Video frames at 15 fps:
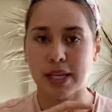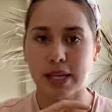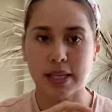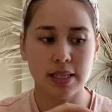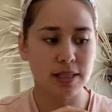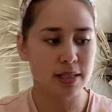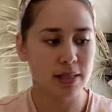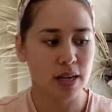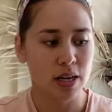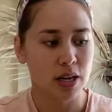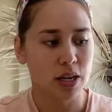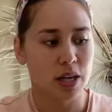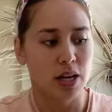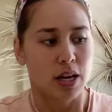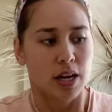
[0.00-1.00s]
is.
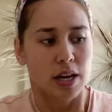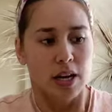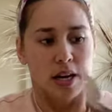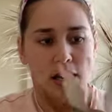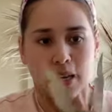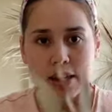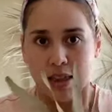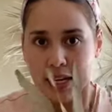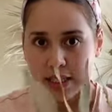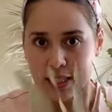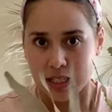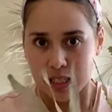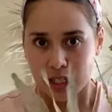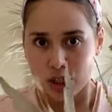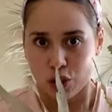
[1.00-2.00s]
That's
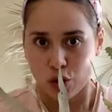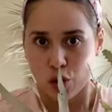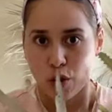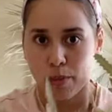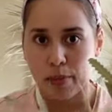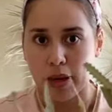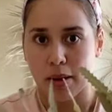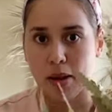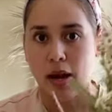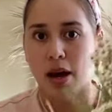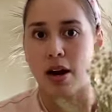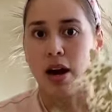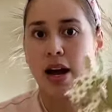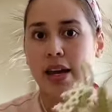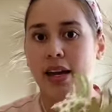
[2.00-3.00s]
this short bit and
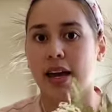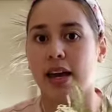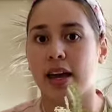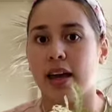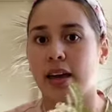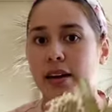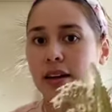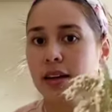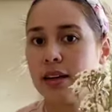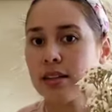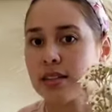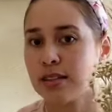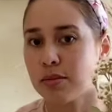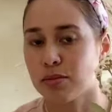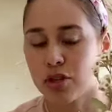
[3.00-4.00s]
I can
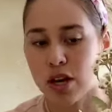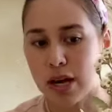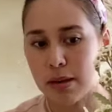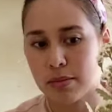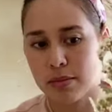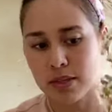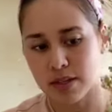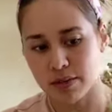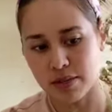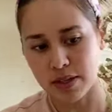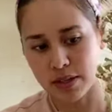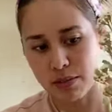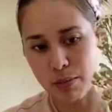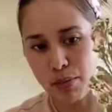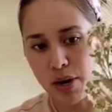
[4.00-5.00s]
sometimes, if it
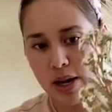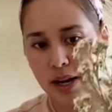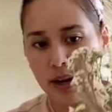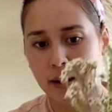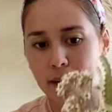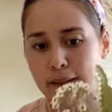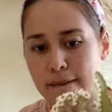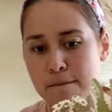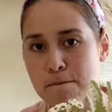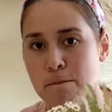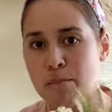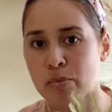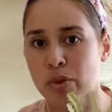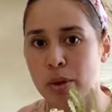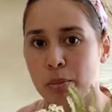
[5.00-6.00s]
doesn't break,
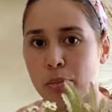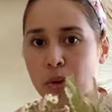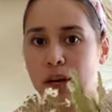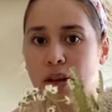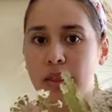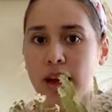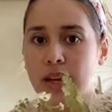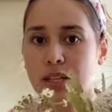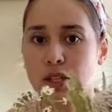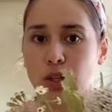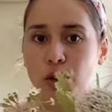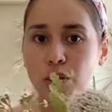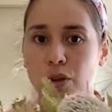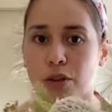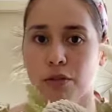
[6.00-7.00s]
bring that
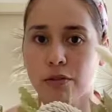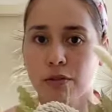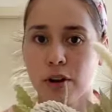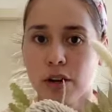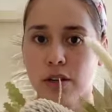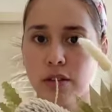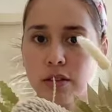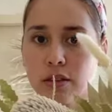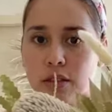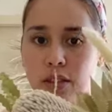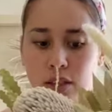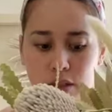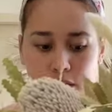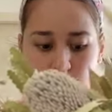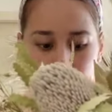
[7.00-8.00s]
to the front
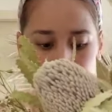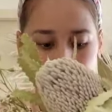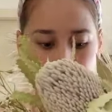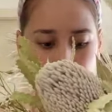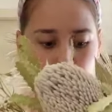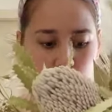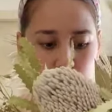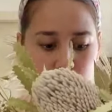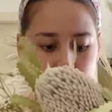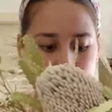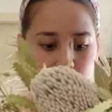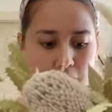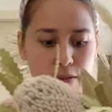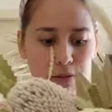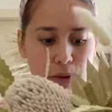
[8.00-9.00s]
as well as
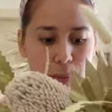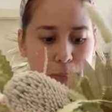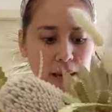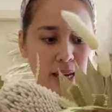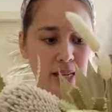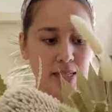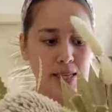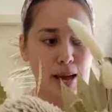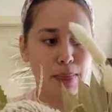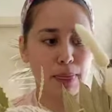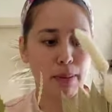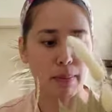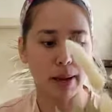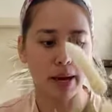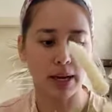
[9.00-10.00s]
have a piece at the
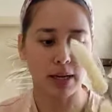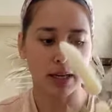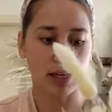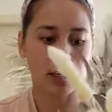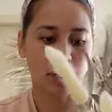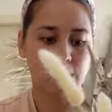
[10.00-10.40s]
back.